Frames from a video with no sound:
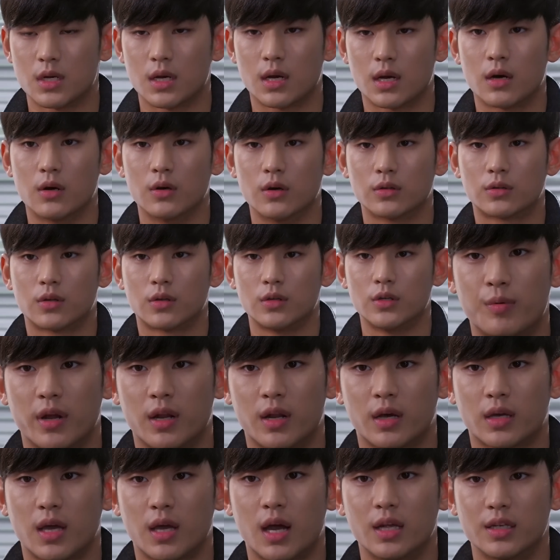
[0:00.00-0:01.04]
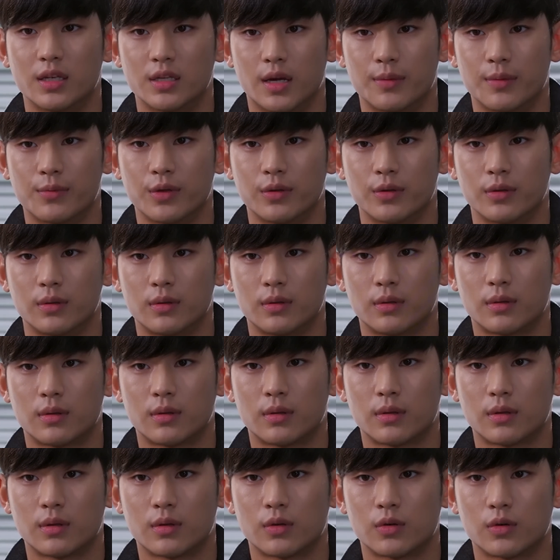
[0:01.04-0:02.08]
After that, he became very
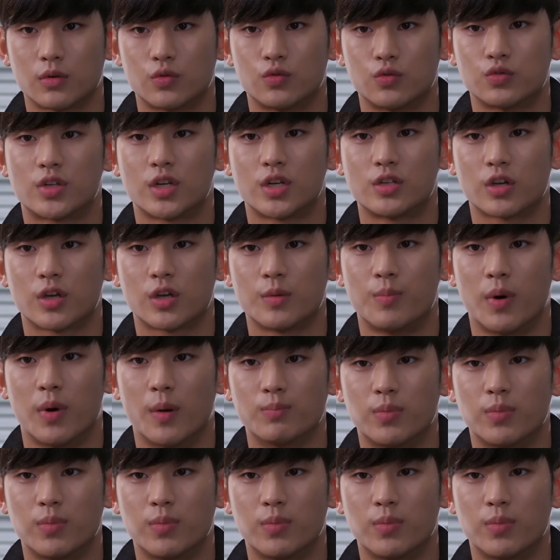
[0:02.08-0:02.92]
famous, and people